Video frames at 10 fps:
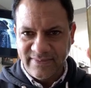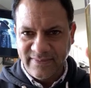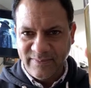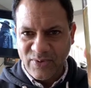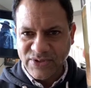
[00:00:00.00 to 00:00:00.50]

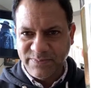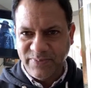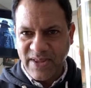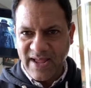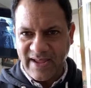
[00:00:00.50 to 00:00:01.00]
Push
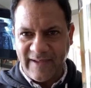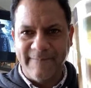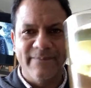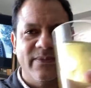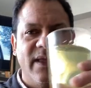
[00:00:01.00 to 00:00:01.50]
play.
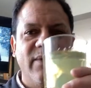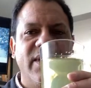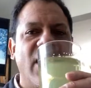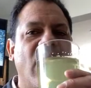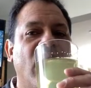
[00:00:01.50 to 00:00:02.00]
There we
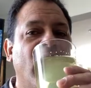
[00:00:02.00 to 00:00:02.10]
go.